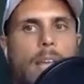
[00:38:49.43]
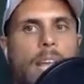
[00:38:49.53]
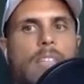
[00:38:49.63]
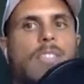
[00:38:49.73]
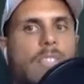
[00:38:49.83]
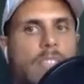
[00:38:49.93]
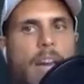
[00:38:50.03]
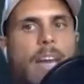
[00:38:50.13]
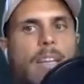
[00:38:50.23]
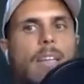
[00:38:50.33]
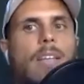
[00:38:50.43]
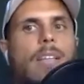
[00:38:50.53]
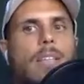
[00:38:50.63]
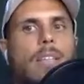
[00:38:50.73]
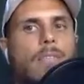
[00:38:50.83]
in a society,
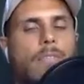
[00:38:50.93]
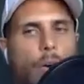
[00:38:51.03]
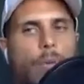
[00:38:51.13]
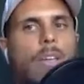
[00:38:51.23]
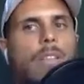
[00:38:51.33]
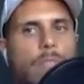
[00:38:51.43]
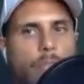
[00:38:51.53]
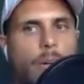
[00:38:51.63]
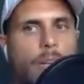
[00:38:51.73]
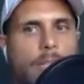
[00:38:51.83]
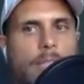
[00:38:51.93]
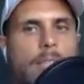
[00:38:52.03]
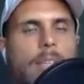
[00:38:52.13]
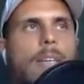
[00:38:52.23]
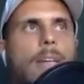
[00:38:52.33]
the vote and the
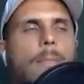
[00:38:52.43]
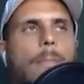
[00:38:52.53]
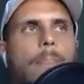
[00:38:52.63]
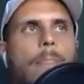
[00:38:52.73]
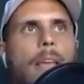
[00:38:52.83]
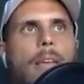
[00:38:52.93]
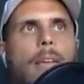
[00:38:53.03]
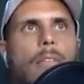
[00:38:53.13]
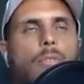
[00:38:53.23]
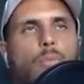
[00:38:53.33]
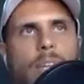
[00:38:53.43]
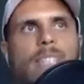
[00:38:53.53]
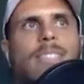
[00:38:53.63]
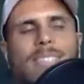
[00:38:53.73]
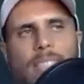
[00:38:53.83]
voice, the
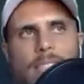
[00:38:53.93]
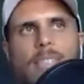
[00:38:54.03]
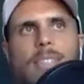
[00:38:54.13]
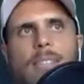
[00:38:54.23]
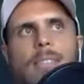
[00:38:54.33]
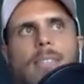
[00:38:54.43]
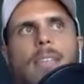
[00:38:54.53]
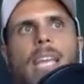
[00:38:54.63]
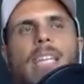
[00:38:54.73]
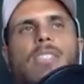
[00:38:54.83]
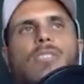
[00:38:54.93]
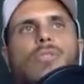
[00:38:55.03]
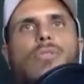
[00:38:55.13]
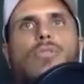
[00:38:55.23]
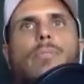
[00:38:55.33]
reason it exists is
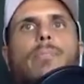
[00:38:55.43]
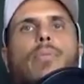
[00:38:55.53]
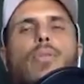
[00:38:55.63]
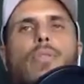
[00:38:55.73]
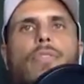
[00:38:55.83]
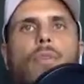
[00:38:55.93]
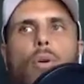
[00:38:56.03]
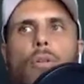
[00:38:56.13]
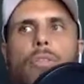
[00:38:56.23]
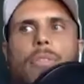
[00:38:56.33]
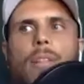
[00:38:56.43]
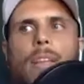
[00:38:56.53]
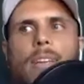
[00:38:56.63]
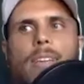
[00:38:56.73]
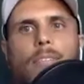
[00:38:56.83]
to put forth,
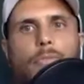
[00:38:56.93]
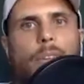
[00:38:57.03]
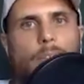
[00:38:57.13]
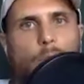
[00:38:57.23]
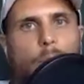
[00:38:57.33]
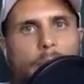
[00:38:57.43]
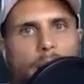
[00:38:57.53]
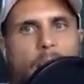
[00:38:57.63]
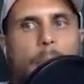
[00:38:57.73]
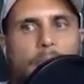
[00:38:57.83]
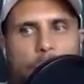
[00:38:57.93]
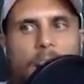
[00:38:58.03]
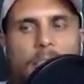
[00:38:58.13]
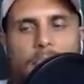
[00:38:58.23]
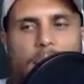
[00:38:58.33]
like, if we talk about karmic
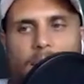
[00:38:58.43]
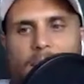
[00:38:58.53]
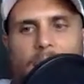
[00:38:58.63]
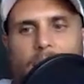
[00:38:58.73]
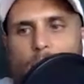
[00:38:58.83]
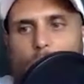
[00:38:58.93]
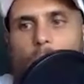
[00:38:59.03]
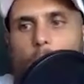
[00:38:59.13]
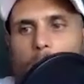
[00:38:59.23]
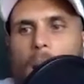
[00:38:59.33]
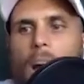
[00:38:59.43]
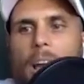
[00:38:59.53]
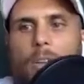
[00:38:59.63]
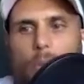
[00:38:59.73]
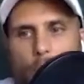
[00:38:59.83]
gravity, is like to
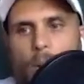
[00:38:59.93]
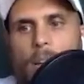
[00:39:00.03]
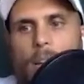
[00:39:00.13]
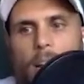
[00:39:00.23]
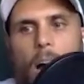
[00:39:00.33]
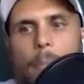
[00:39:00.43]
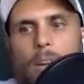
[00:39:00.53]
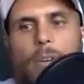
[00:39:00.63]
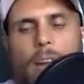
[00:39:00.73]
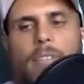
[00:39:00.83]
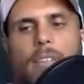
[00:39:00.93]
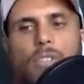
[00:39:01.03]
apply your karmic gravity